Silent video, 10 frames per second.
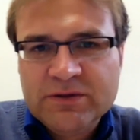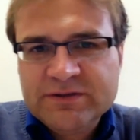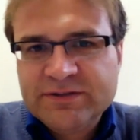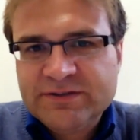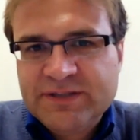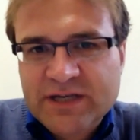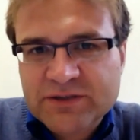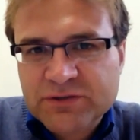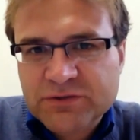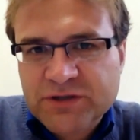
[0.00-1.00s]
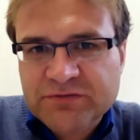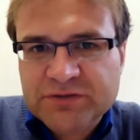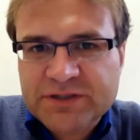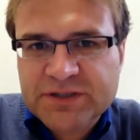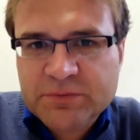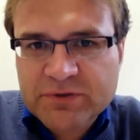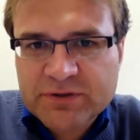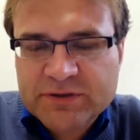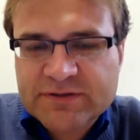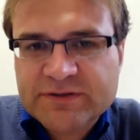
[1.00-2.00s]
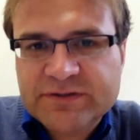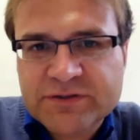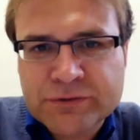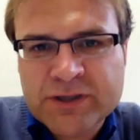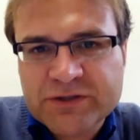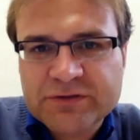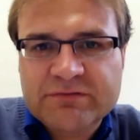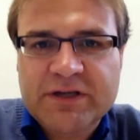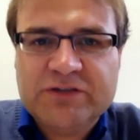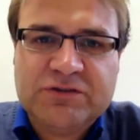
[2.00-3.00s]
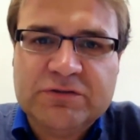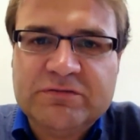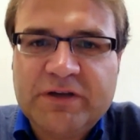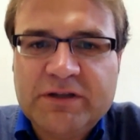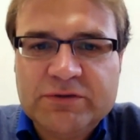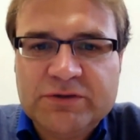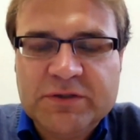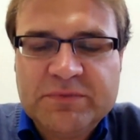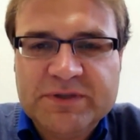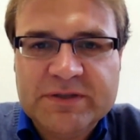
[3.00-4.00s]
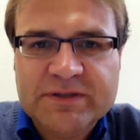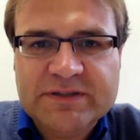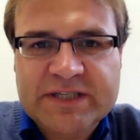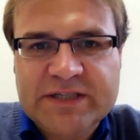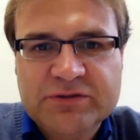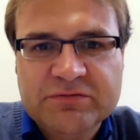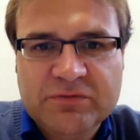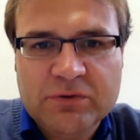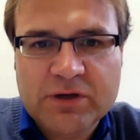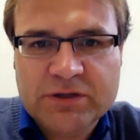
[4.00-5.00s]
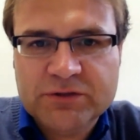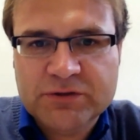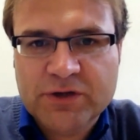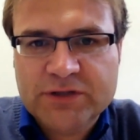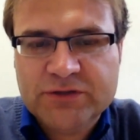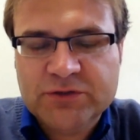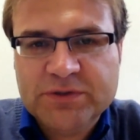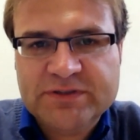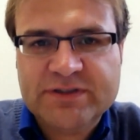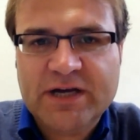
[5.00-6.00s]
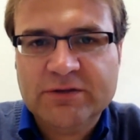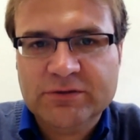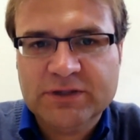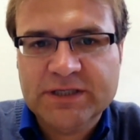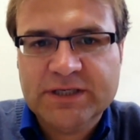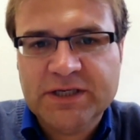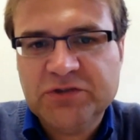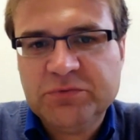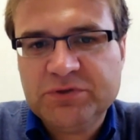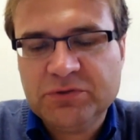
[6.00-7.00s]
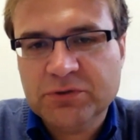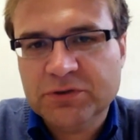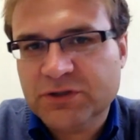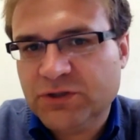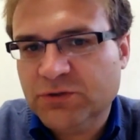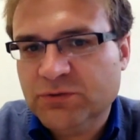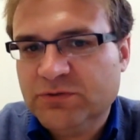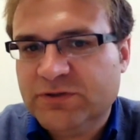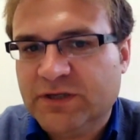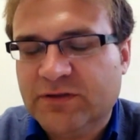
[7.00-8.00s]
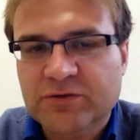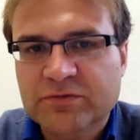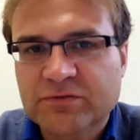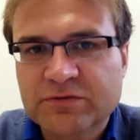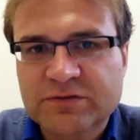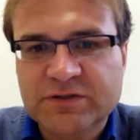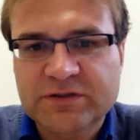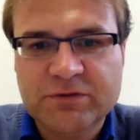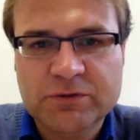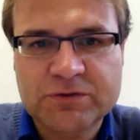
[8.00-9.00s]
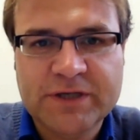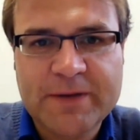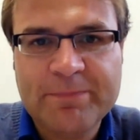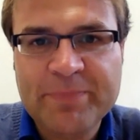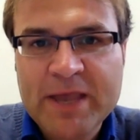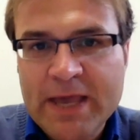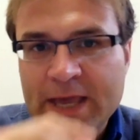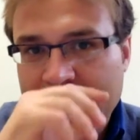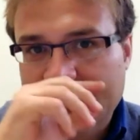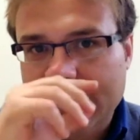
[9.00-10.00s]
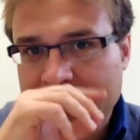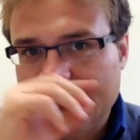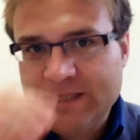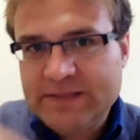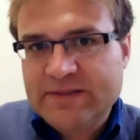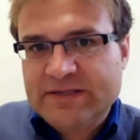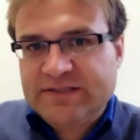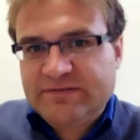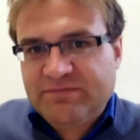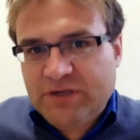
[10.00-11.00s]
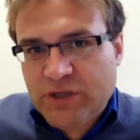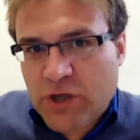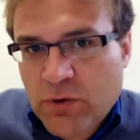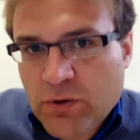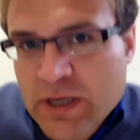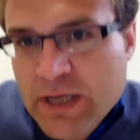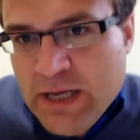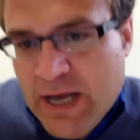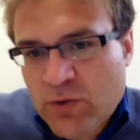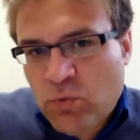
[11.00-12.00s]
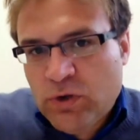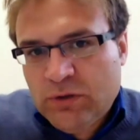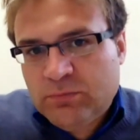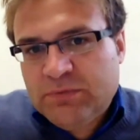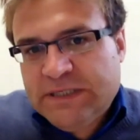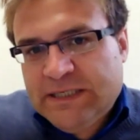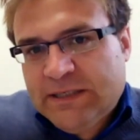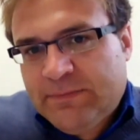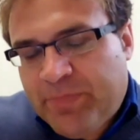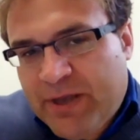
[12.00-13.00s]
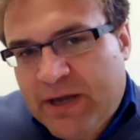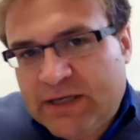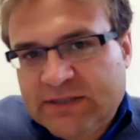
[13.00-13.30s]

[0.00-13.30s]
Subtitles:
Hello, this is Dr. Jeffrey Thibert, Assistant Director of National Fellowships in the Center for Undergraduate Scholarly Engagement, or CUSE, at the University of Notre Dame. And in this video, I will be